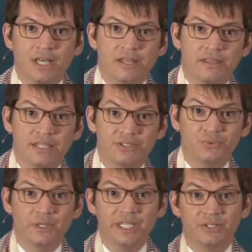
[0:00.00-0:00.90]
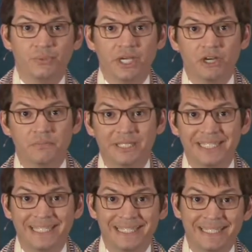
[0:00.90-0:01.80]
This week we are
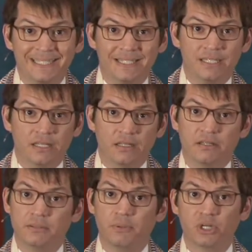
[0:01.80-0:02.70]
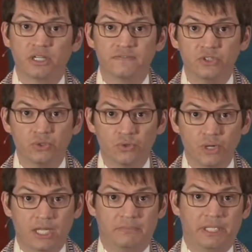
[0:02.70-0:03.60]
beginning the book of
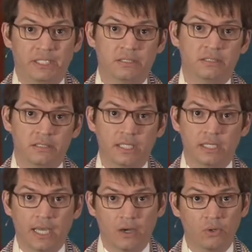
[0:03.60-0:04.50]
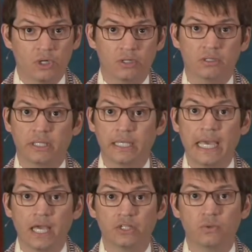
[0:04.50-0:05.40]
Deuteronomy in our
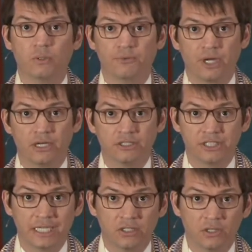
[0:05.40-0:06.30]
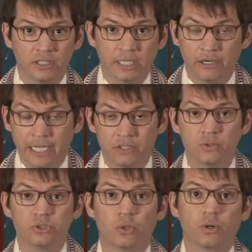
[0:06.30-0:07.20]
annual prayer cycle, our
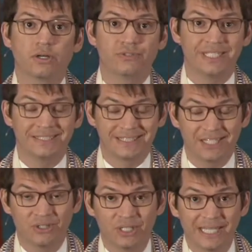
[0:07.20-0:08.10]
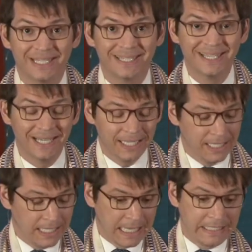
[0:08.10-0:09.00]
annual Torah reading cycle. And
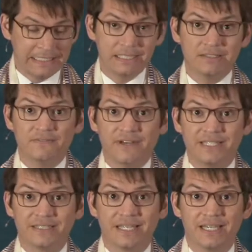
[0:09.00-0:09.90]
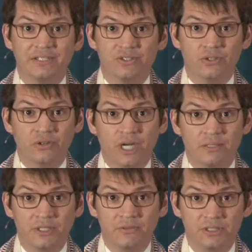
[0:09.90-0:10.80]
I need to confess that
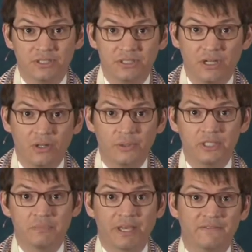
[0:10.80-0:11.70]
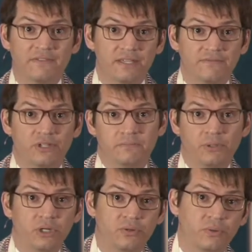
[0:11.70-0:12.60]
Deuteronomy was always my favorite
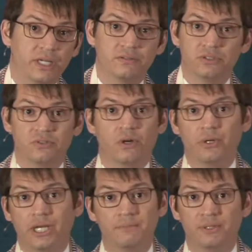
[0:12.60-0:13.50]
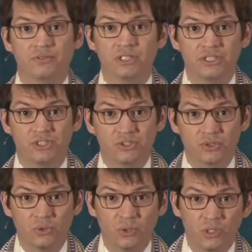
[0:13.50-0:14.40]
book when I was growing up in religious
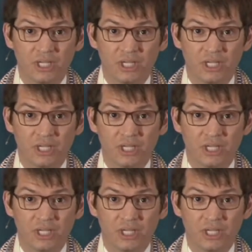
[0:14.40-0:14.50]
school.